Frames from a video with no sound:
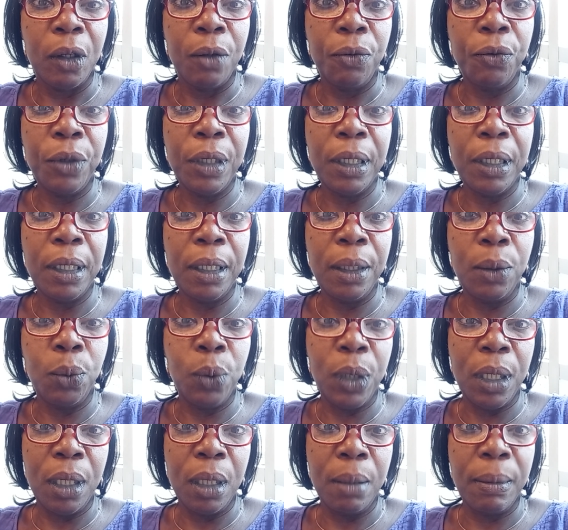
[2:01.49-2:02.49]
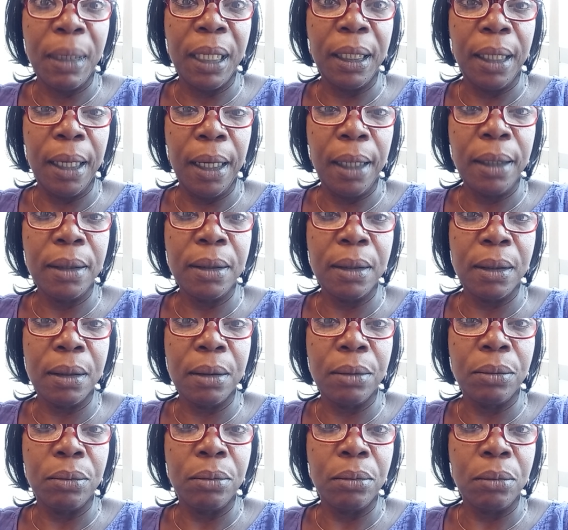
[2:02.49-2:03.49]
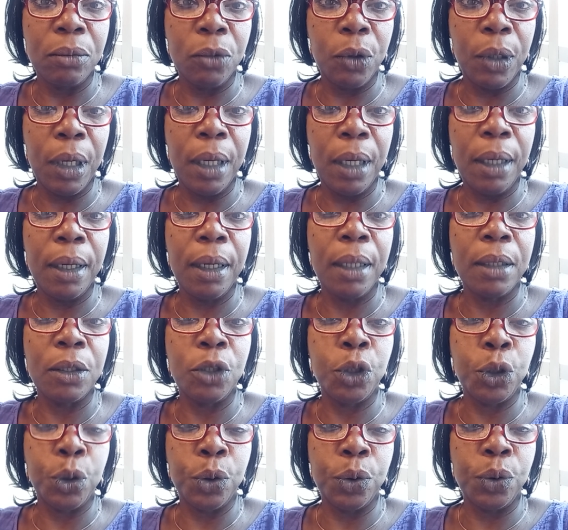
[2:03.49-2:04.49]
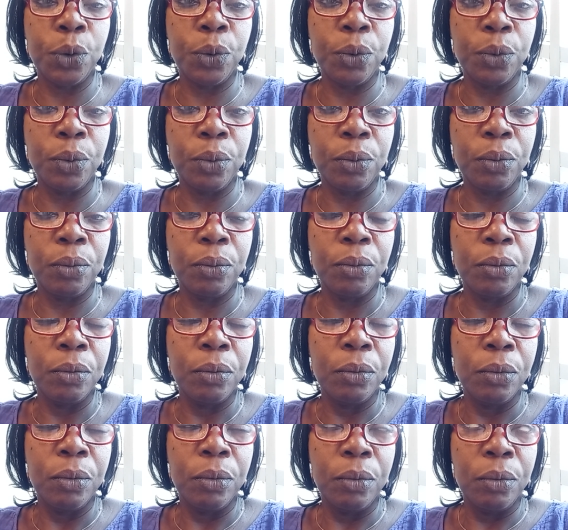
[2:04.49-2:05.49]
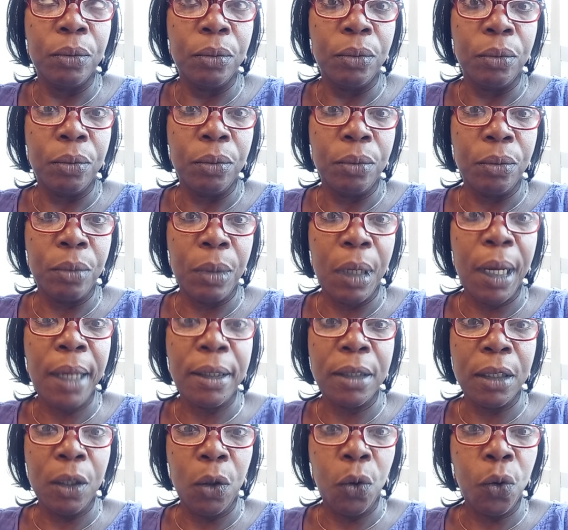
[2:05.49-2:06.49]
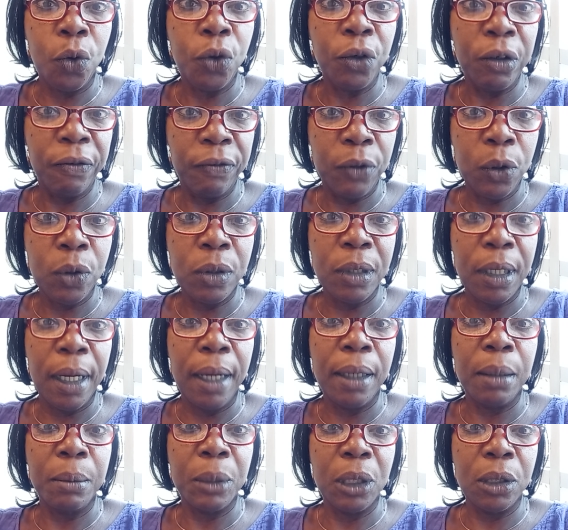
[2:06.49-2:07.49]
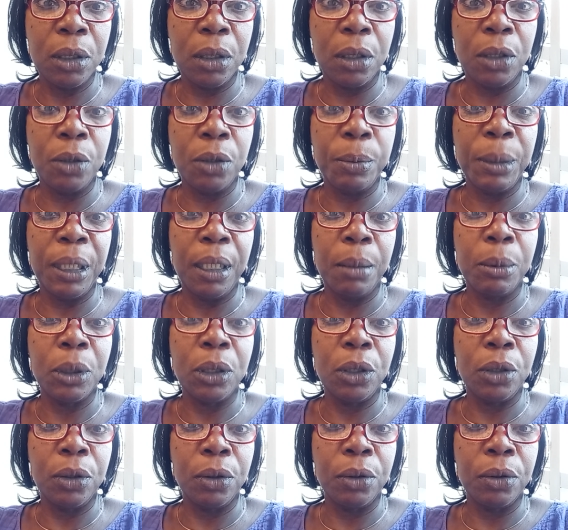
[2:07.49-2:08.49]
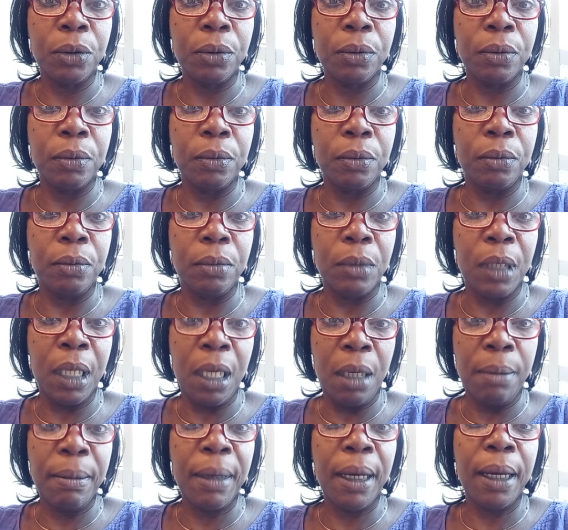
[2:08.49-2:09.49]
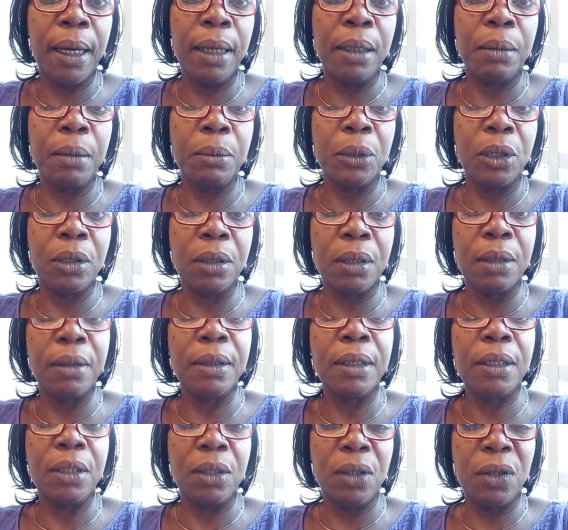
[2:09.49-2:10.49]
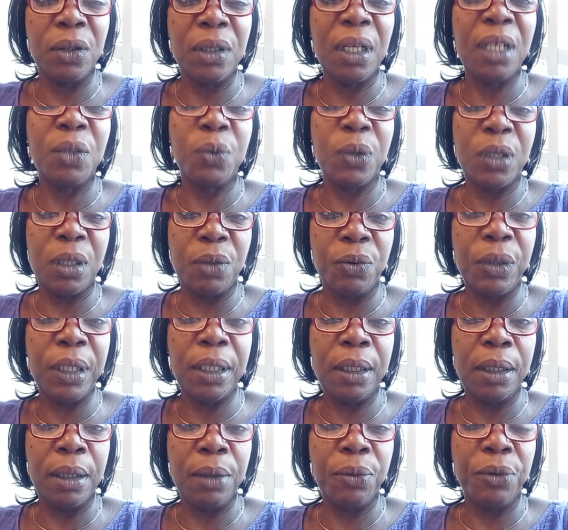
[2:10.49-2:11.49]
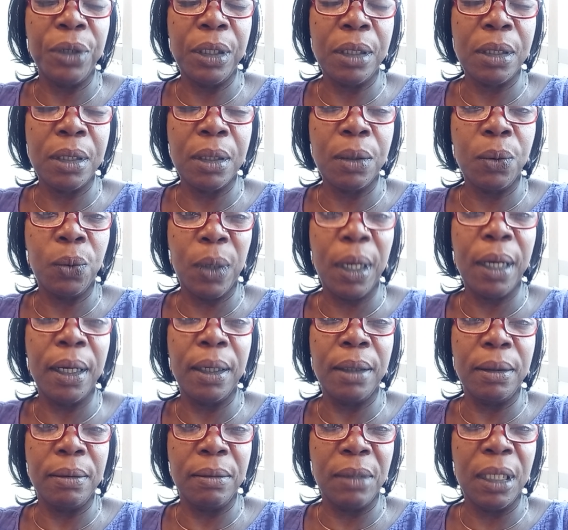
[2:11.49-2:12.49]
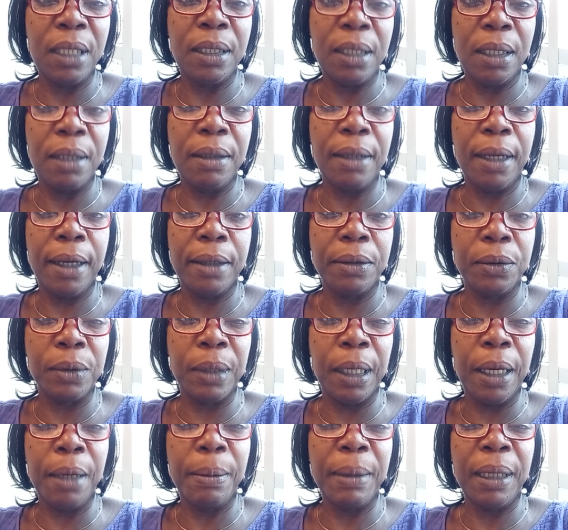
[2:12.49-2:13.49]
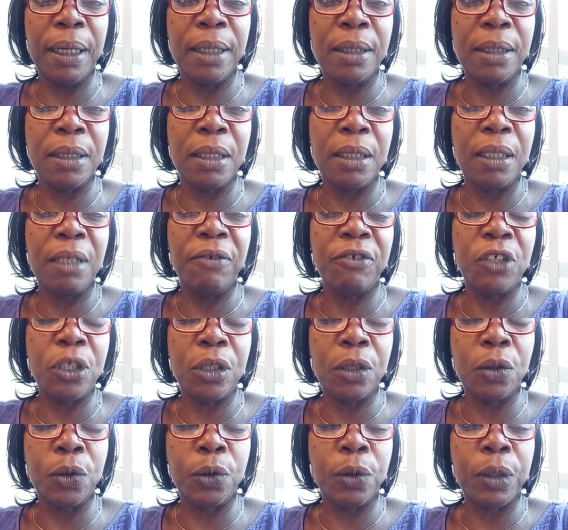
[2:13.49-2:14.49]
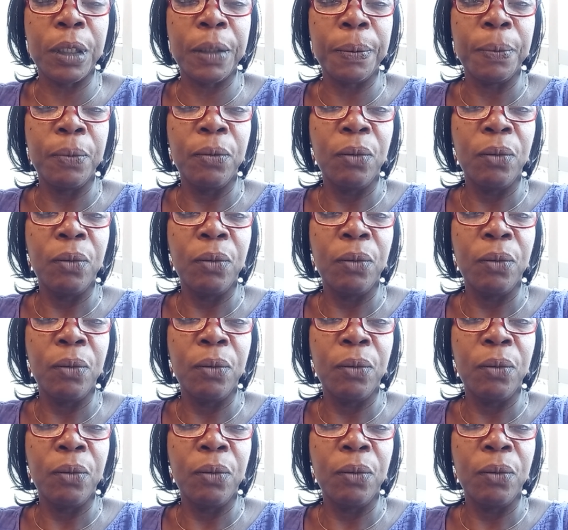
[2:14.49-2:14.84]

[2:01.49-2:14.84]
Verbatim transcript: really winning my case, okay, and to, as the owner of those animals, to be able to keep my animals and things. That was really the reason why they did that, okay, because the divisional court